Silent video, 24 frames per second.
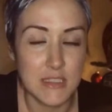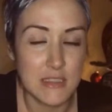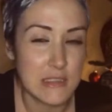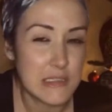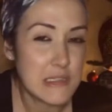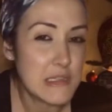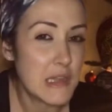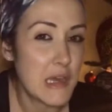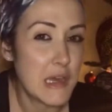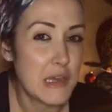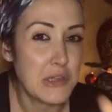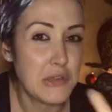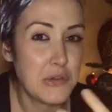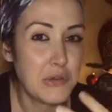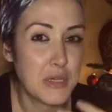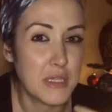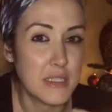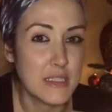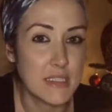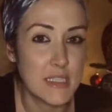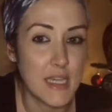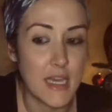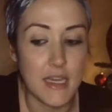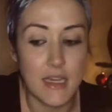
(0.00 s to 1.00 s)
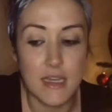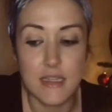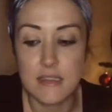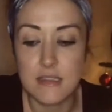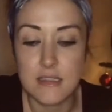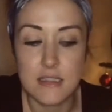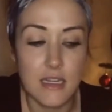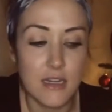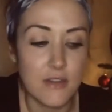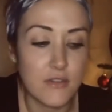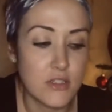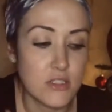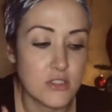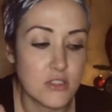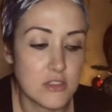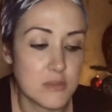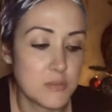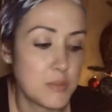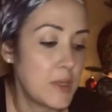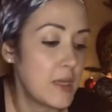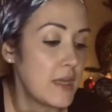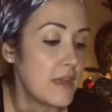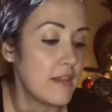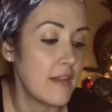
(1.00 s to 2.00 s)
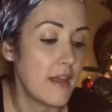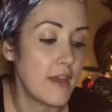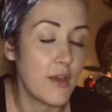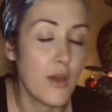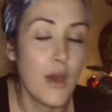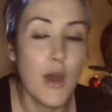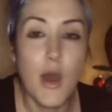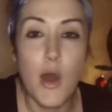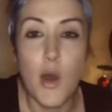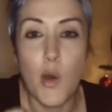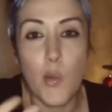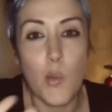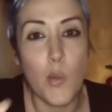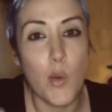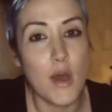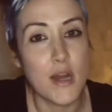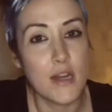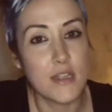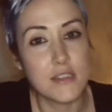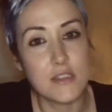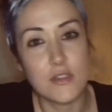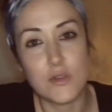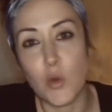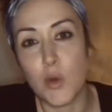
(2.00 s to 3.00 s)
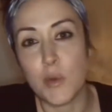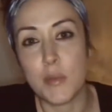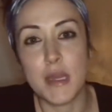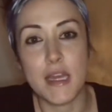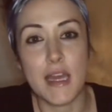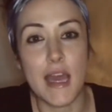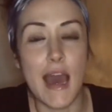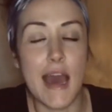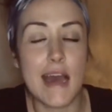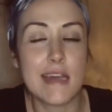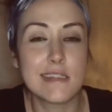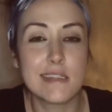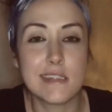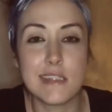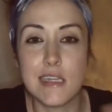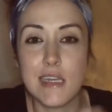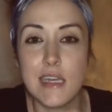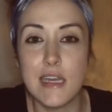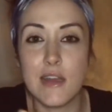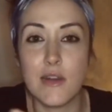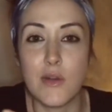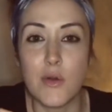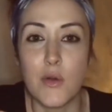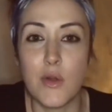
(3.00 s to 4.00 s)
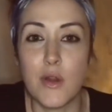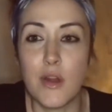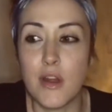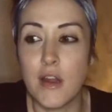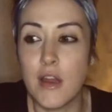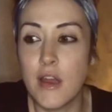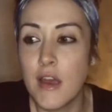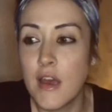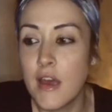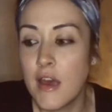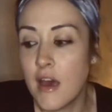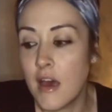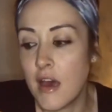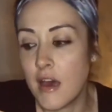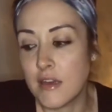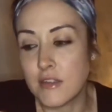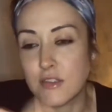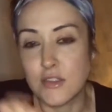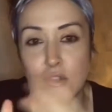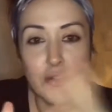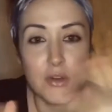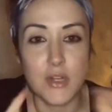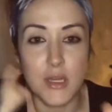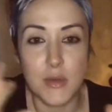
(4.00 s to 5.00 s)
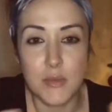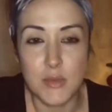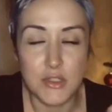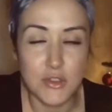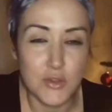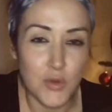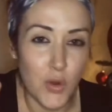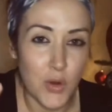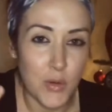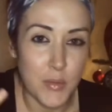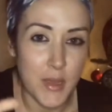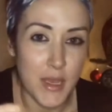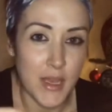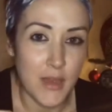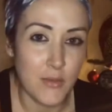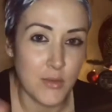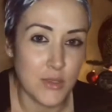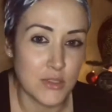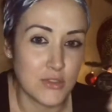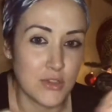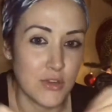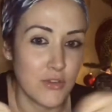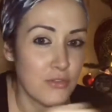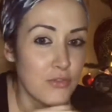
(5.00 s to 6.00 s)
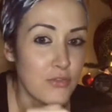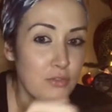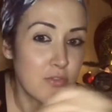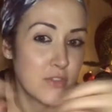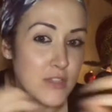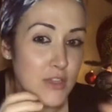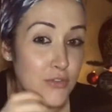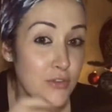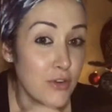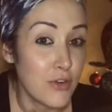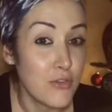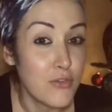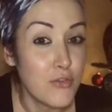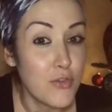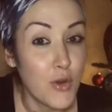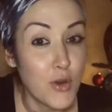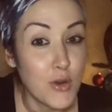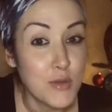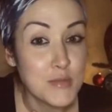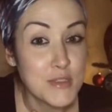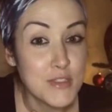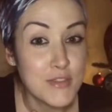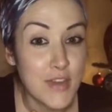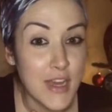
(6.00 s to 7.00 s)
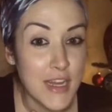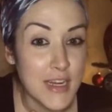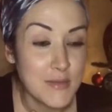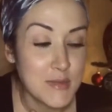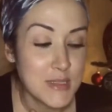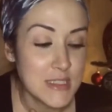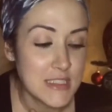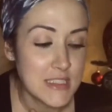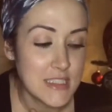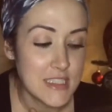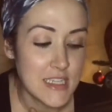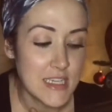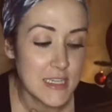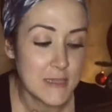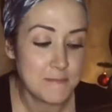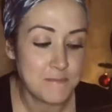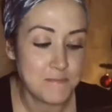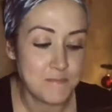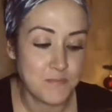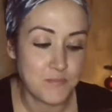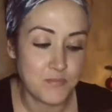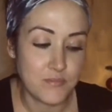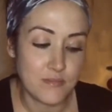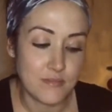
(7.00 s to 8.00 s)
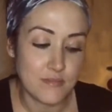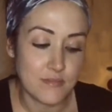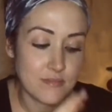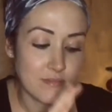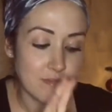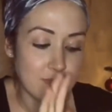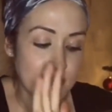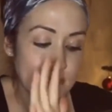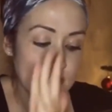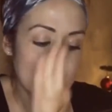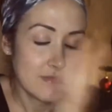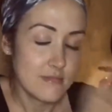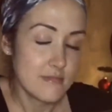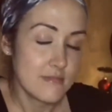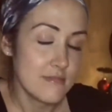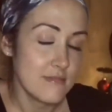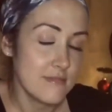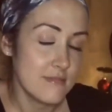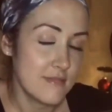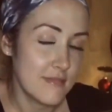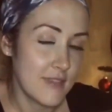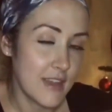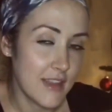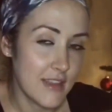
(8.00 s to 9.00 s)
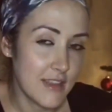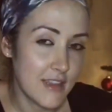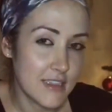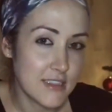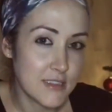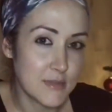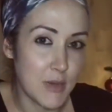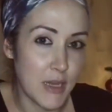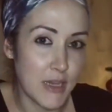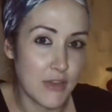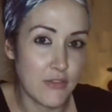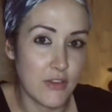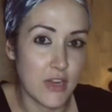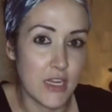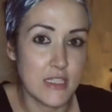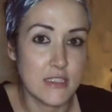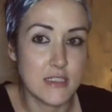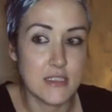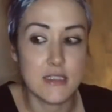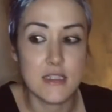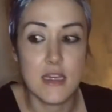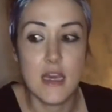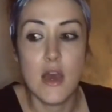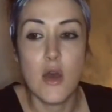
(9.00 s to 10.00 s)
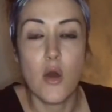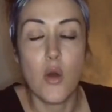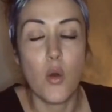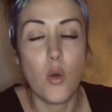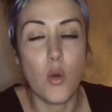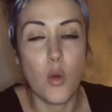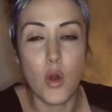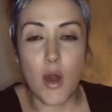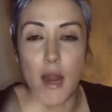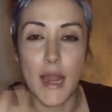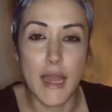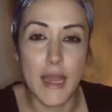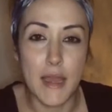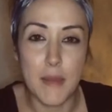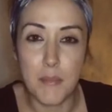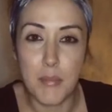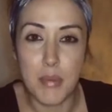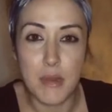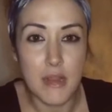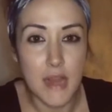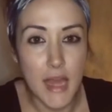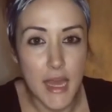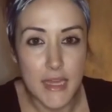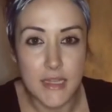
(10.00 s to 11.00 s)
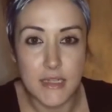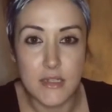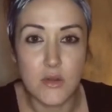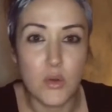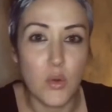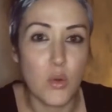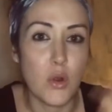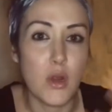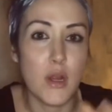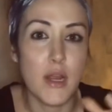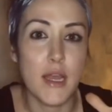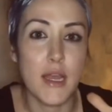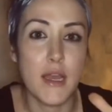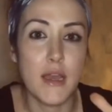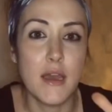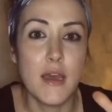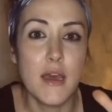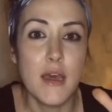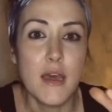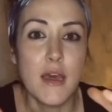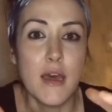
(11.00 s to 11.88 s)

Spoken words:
C that you can take, instead of it just being like one ascorbic acid or sodium ascorbate, which are different forms of vitamin C. This, my friends, or a blend or a